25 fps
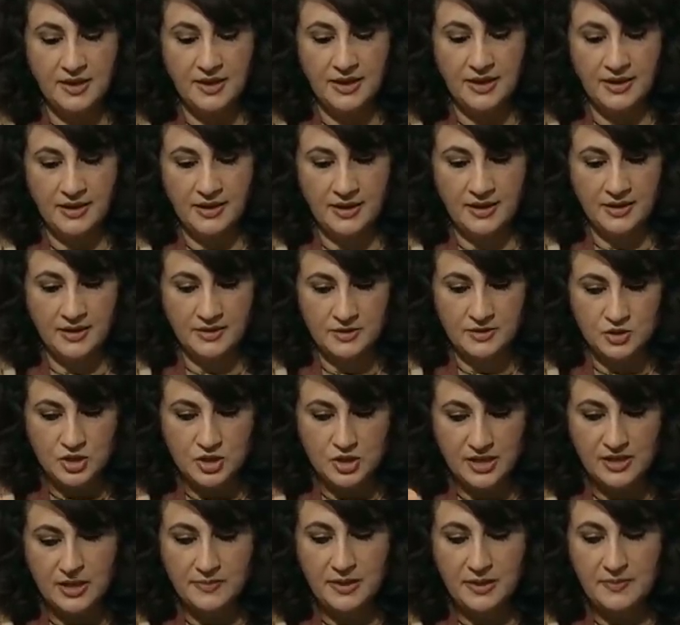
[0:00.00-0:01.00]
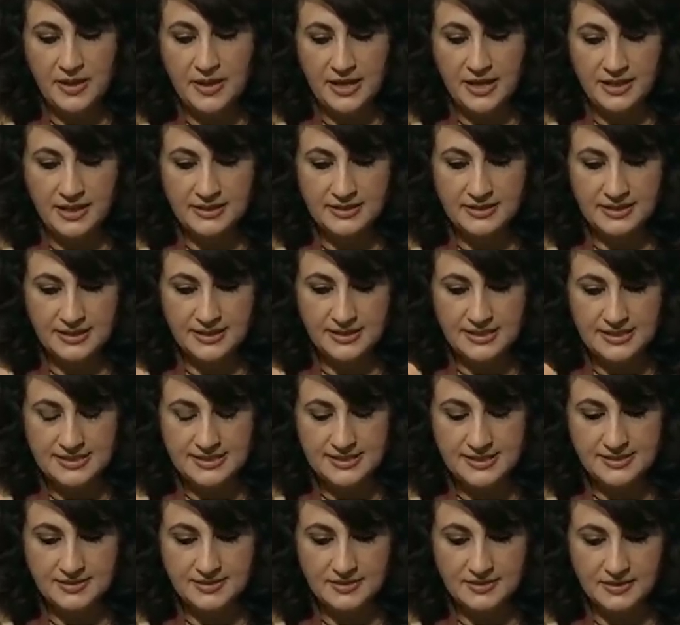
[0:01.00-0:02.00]
Jacobabad
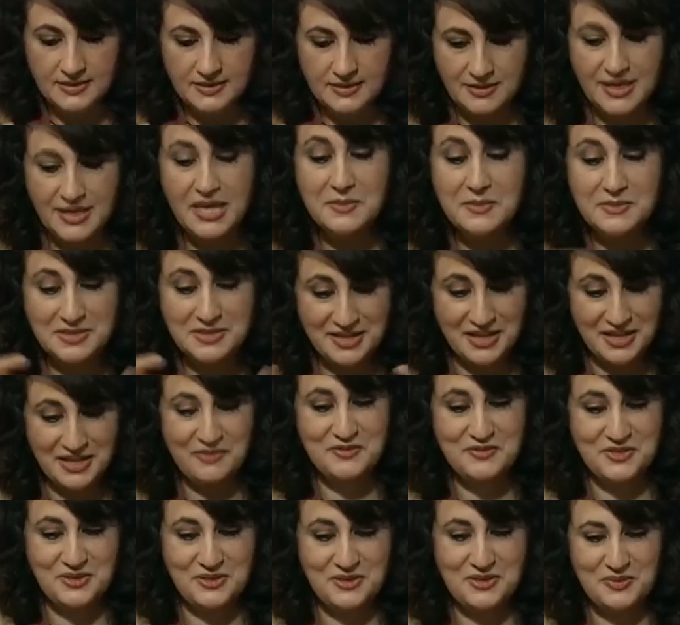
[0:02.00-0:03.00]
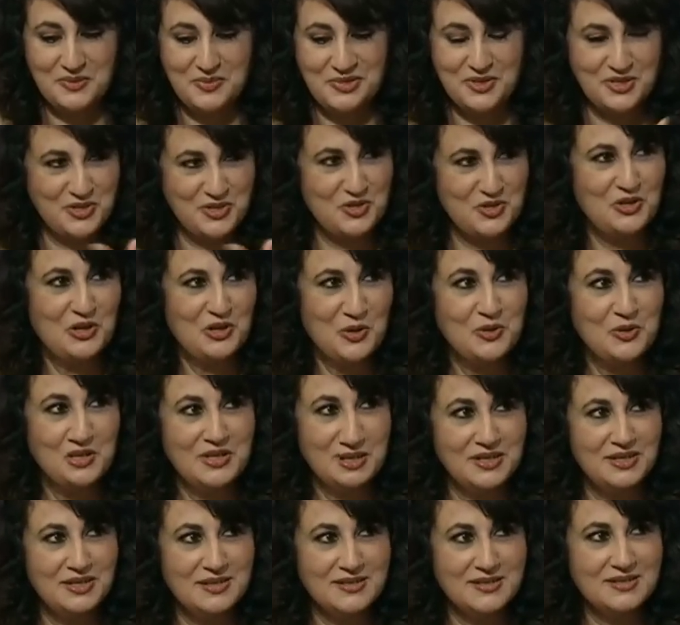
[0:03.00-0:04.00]
is named after a British
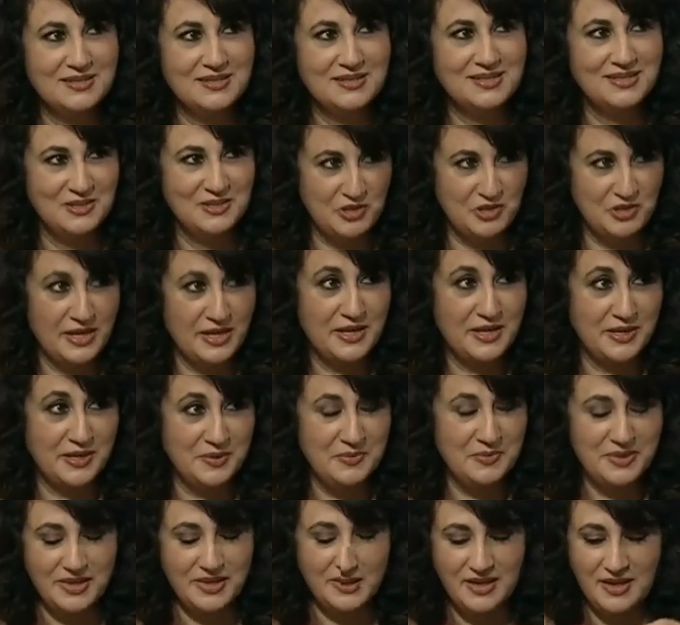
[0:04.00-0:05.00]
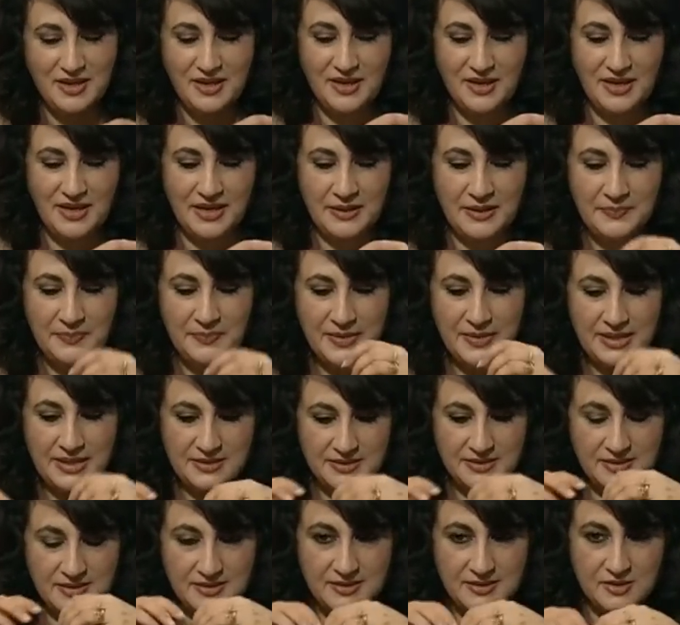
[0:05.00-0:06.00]
colonialist, Jacob, and
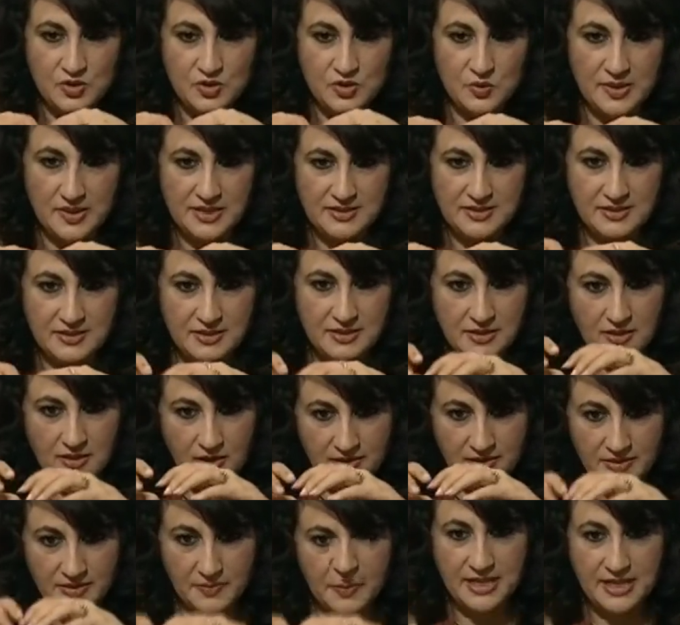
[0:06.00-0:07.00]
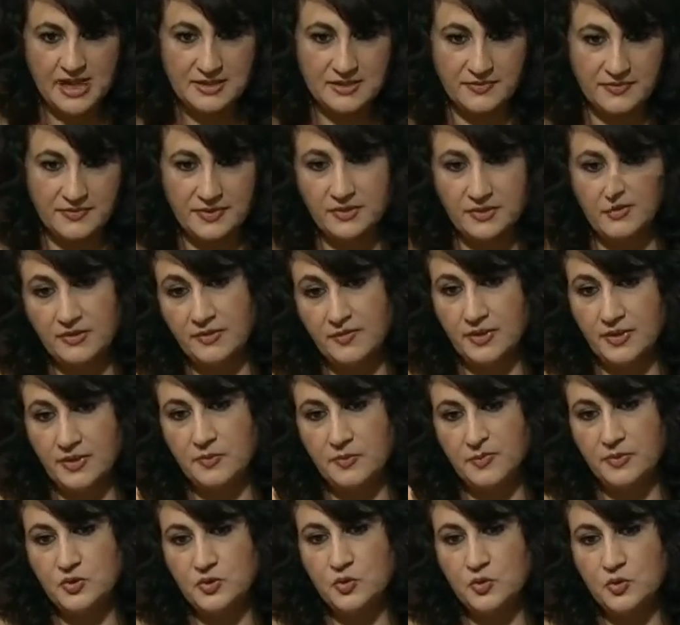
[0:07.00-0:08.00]
it is situated on the banks of the river
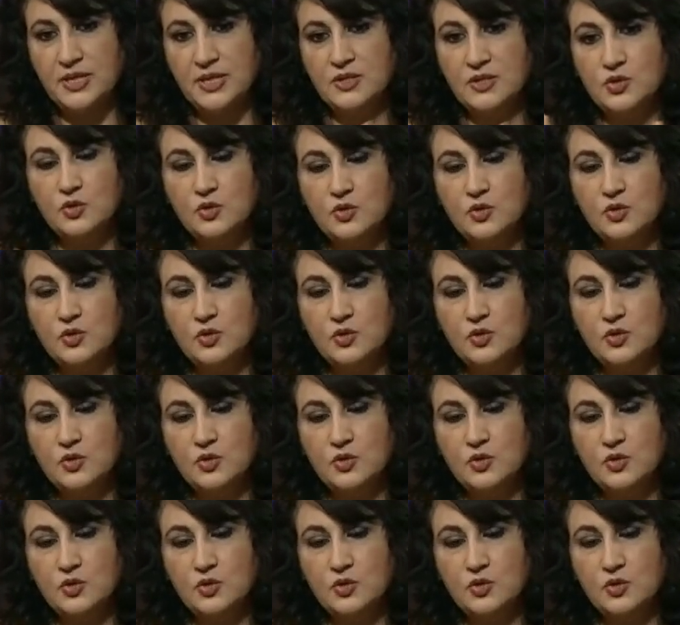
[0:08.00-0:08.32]
between two